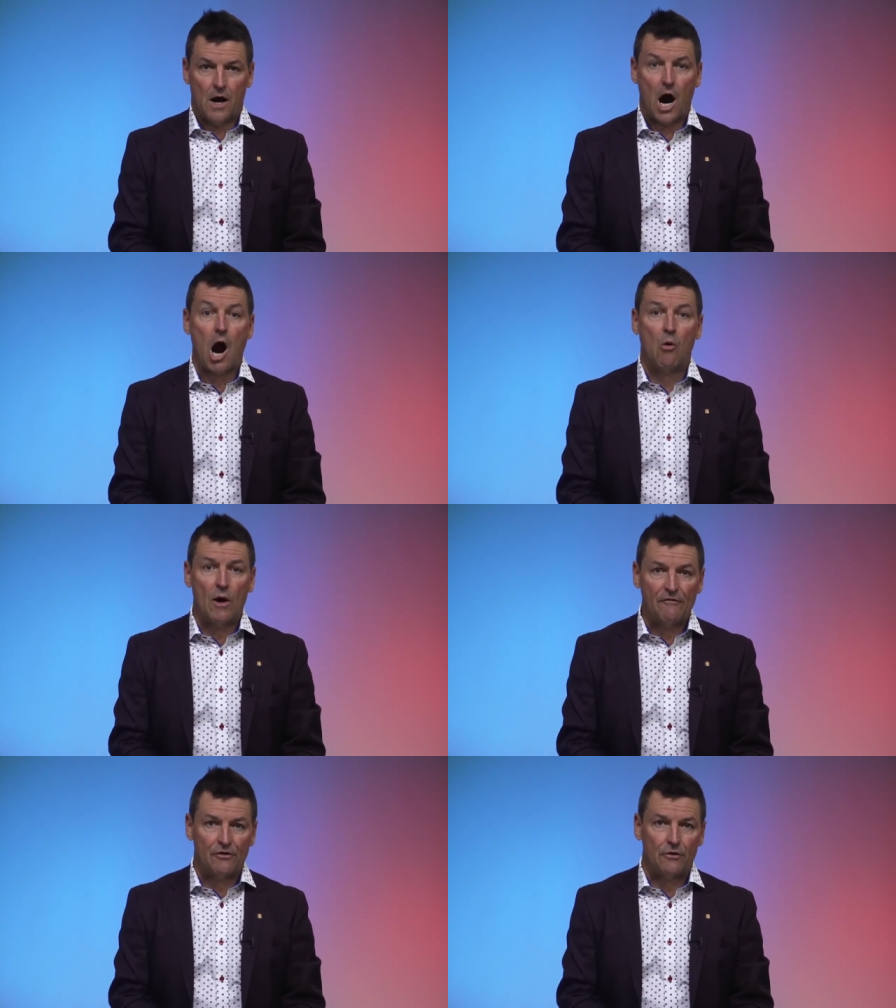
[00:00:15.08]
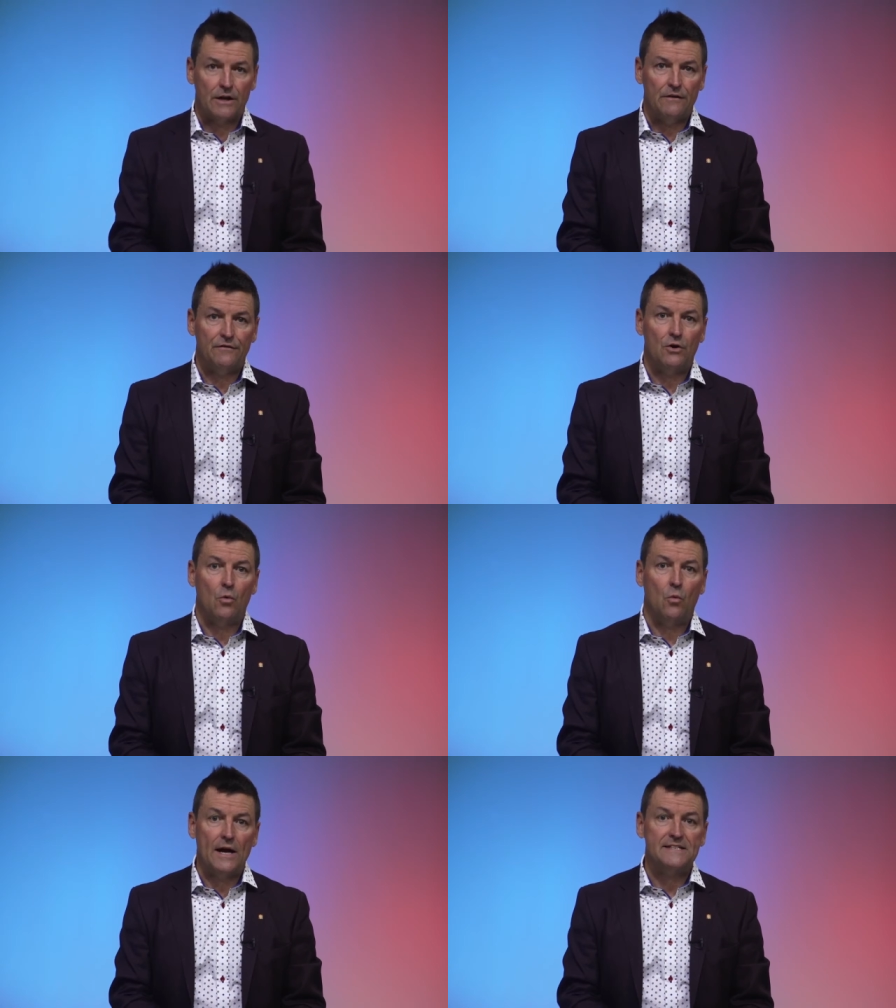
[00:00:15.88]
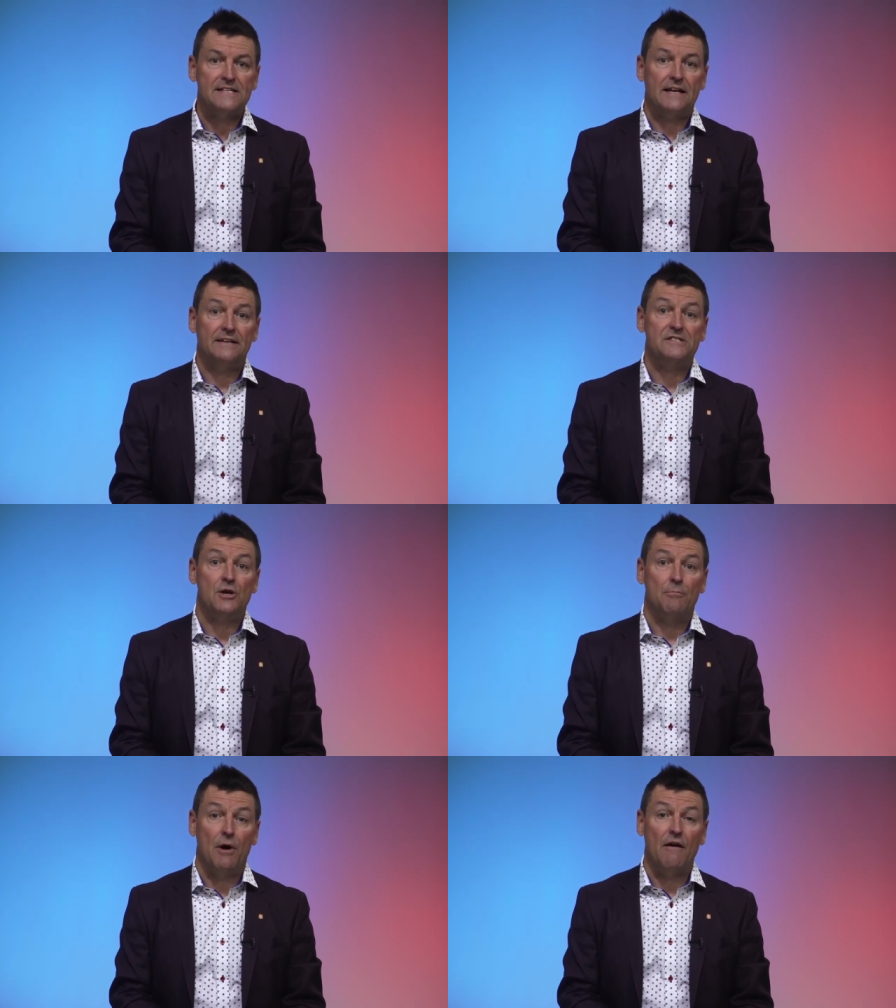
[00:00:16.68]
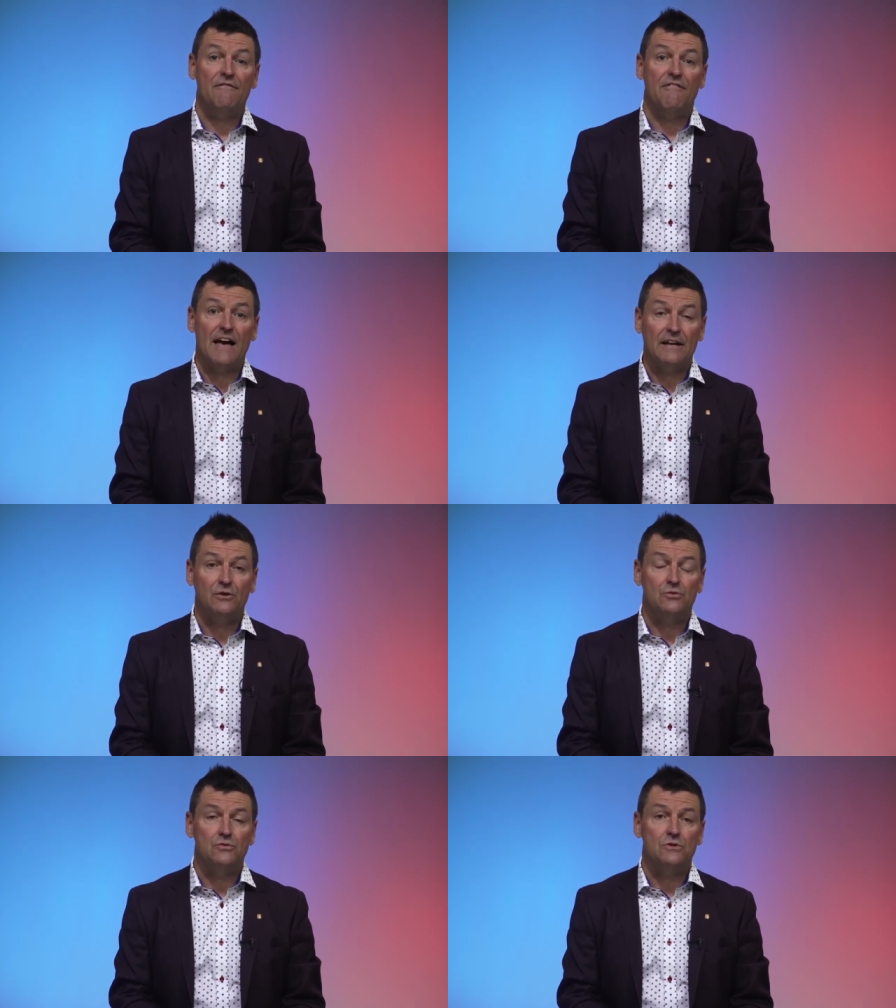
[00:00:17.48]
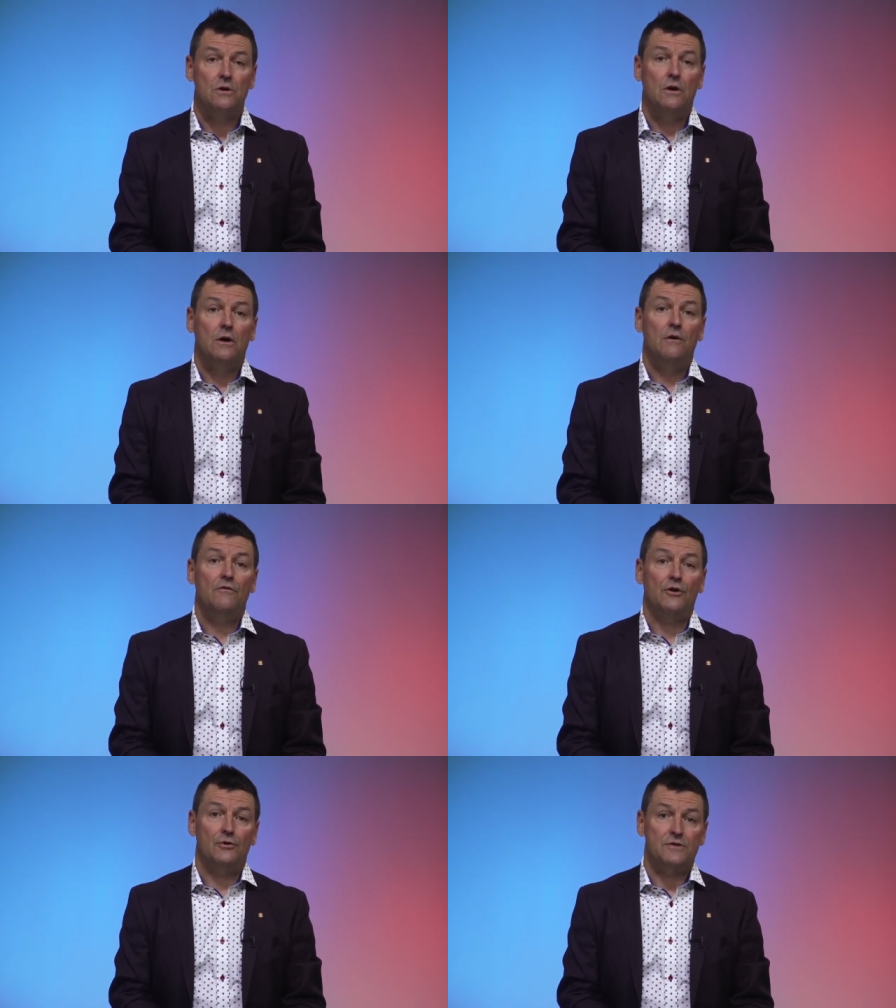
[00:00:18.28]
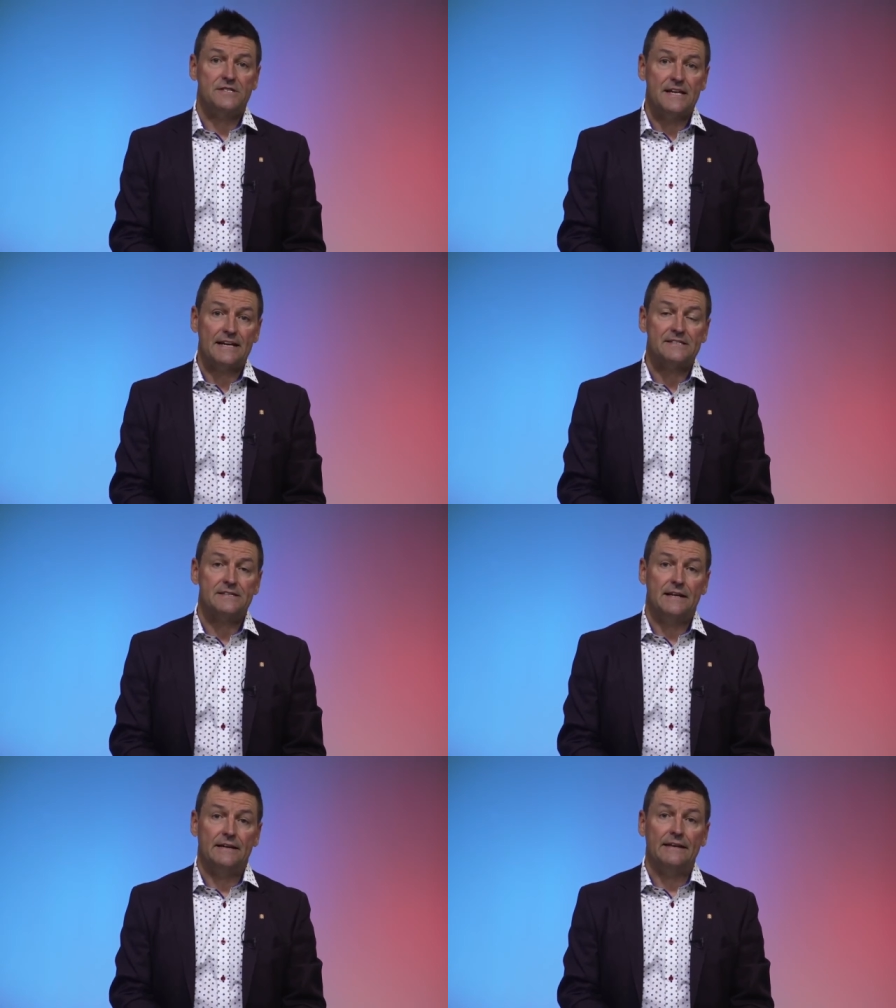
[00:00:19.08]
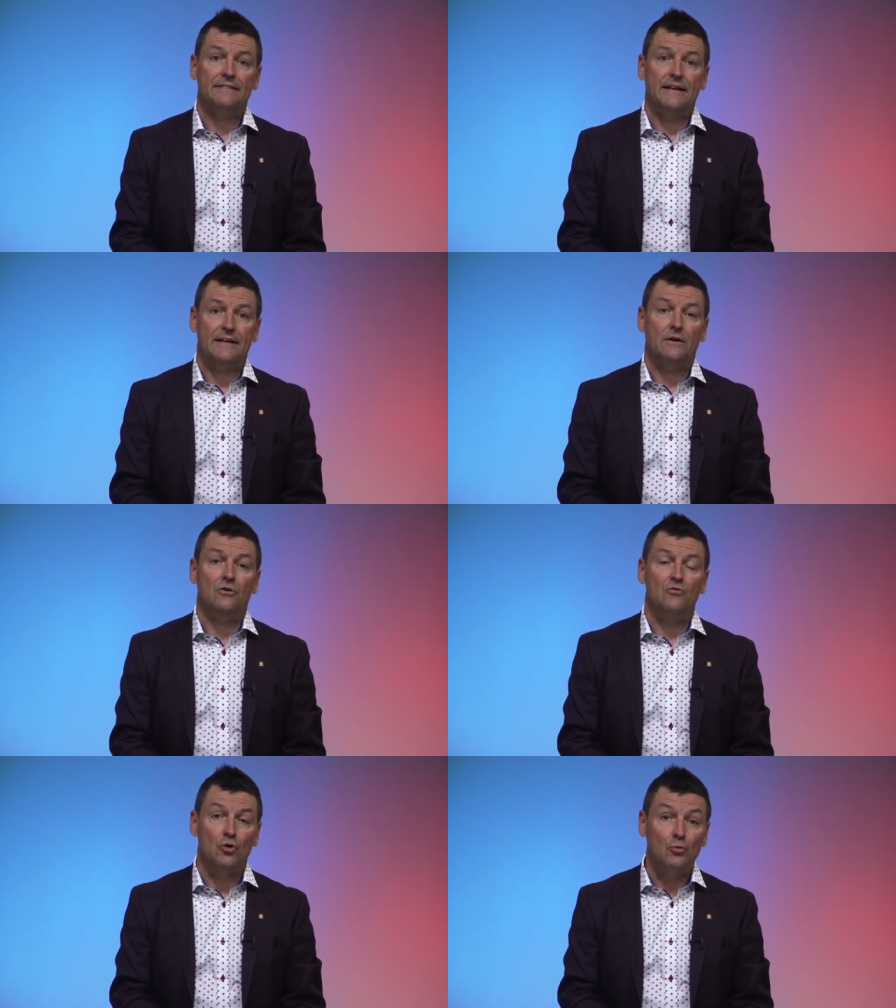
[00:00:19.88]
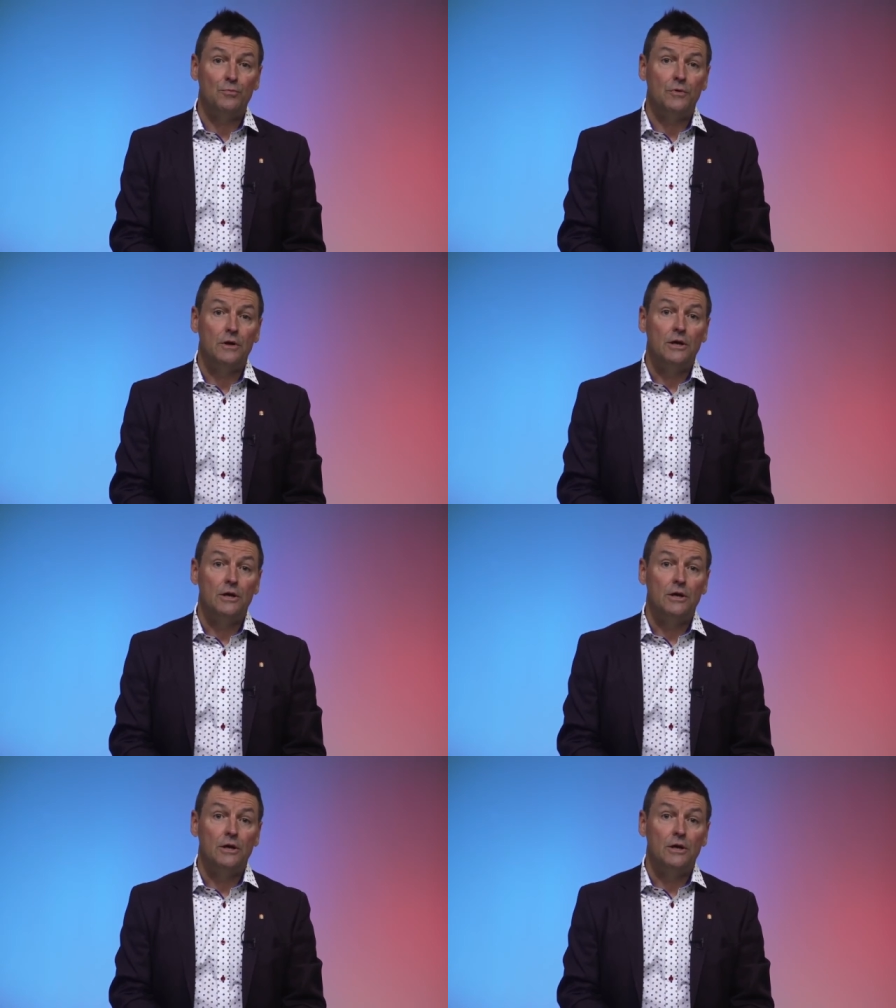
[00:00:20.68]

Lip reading: However, if your waistline is above values for your sex and ethnic group,